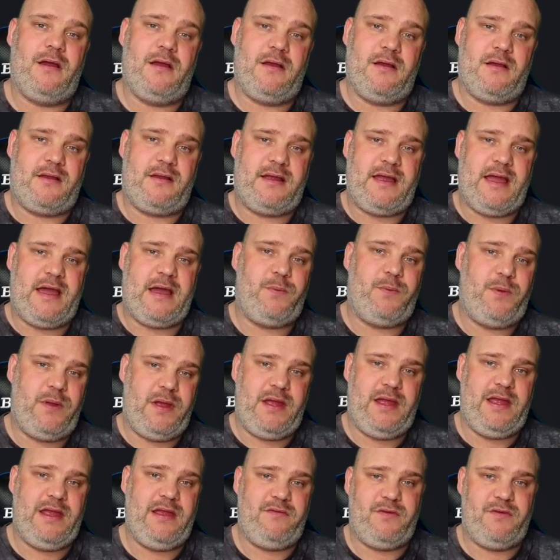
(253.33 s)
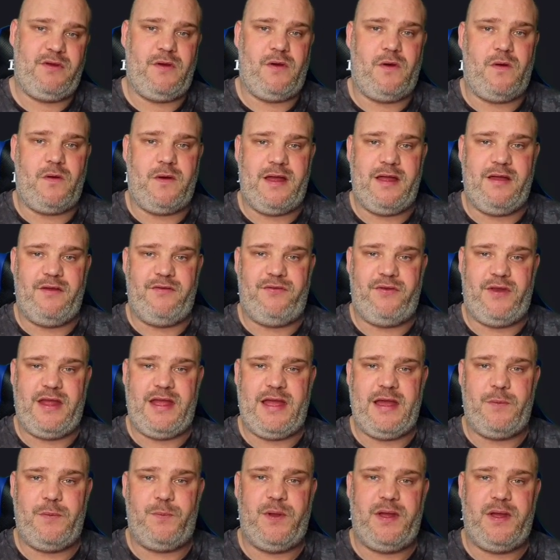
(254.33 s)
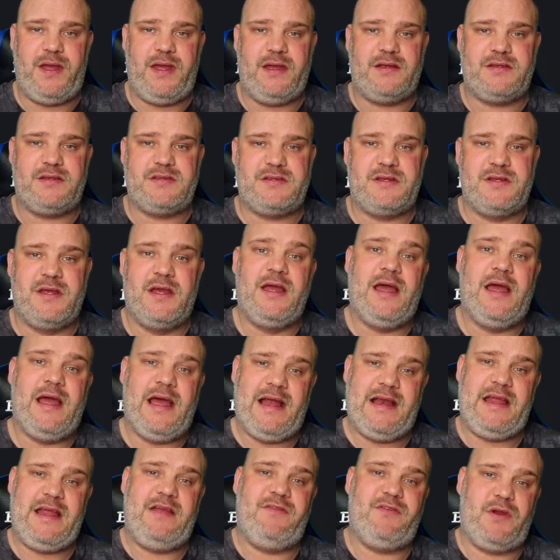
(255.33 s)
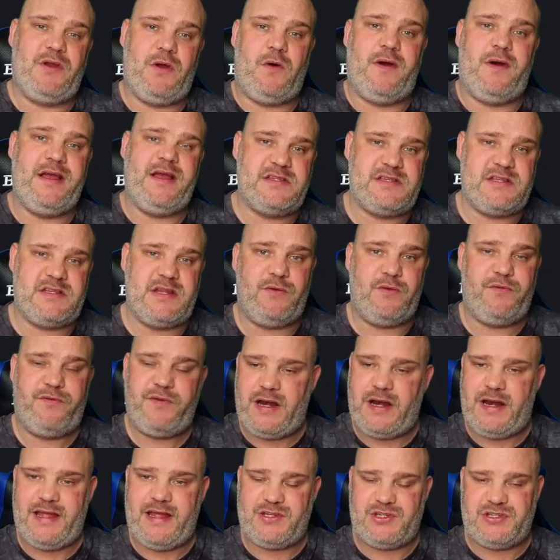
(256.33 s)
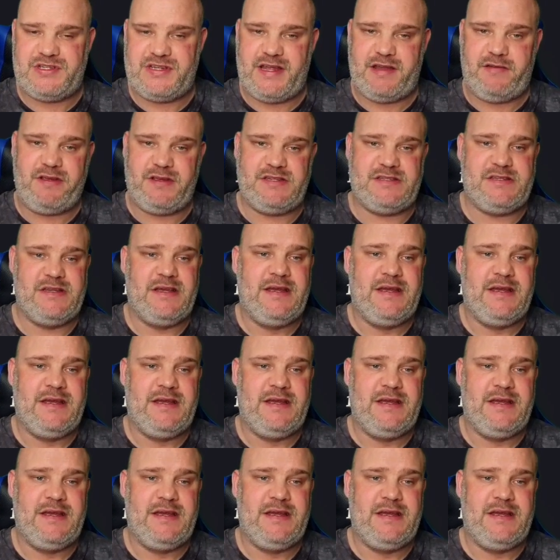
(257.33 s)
cap it even higher for the epics, and even higher still for the legendaries.